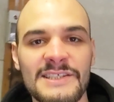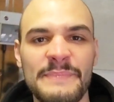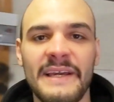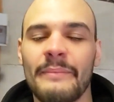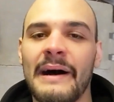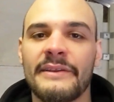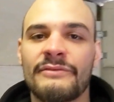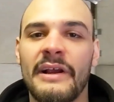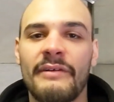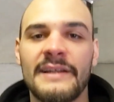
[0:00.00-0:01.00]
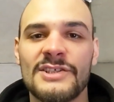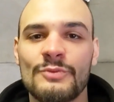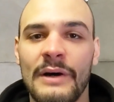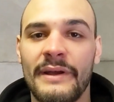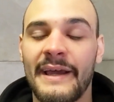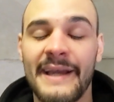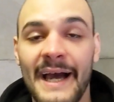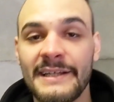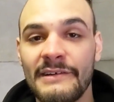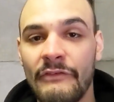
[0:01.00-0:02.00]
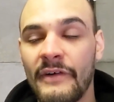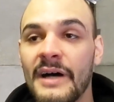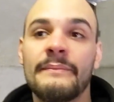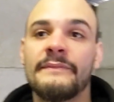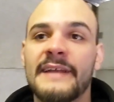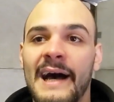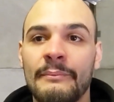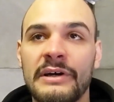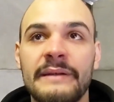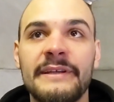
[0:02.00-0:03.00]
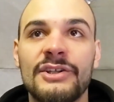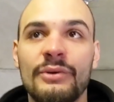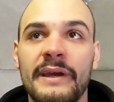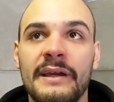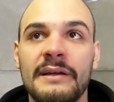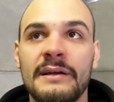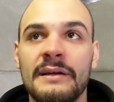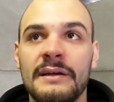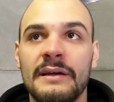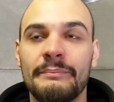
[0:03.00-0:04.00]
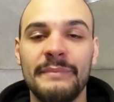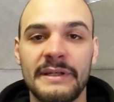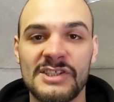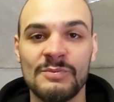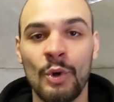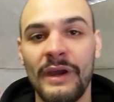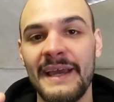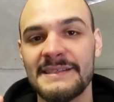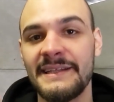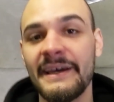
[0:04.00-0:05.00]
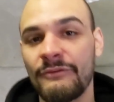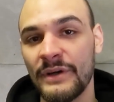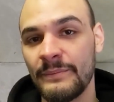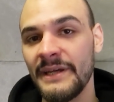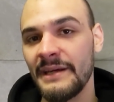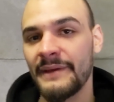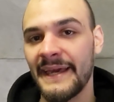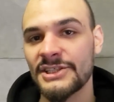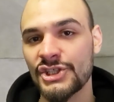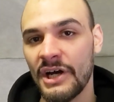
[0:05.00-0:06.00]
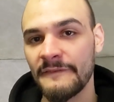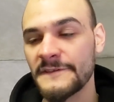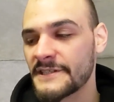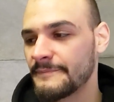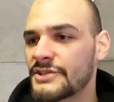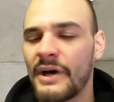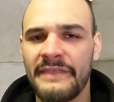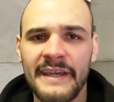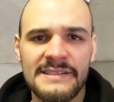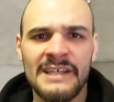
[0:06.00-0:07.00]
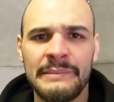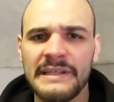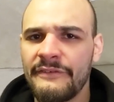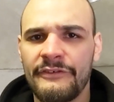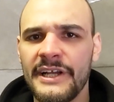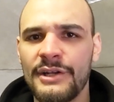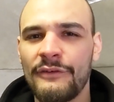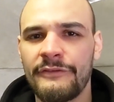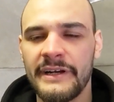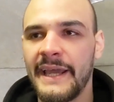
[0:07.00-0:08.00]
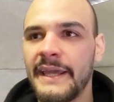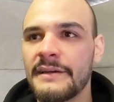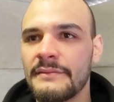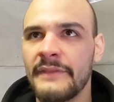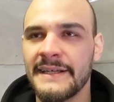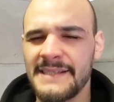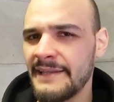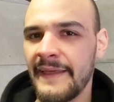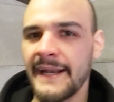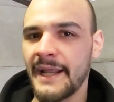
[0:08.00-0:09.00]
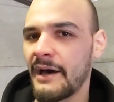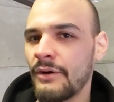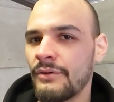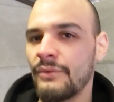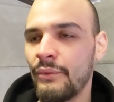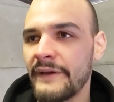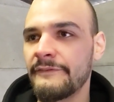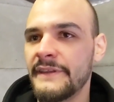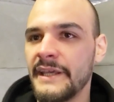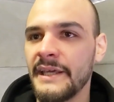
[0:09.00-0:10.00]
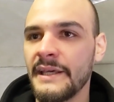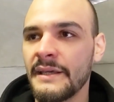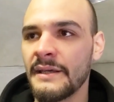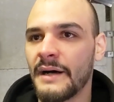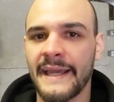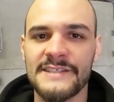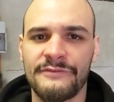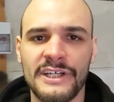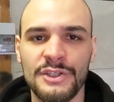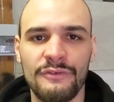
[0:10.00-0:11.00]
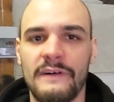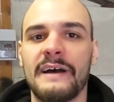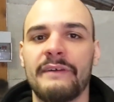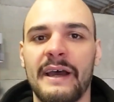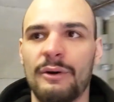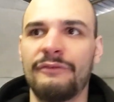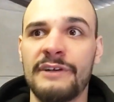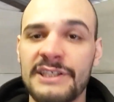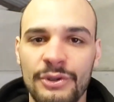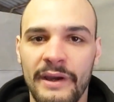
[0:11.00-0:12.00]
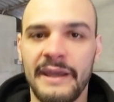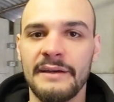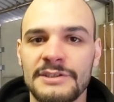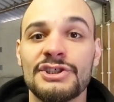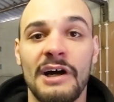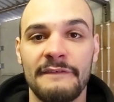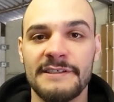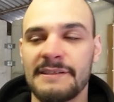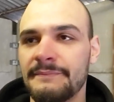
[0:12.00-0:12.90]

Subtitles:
did speak about the rear end as well, and I can confirm that I'm going to be doing small case diff with medium case shafts. So I think it's going to be the 3.38 that's in there now with the, I guess, 325i or 328 shafts.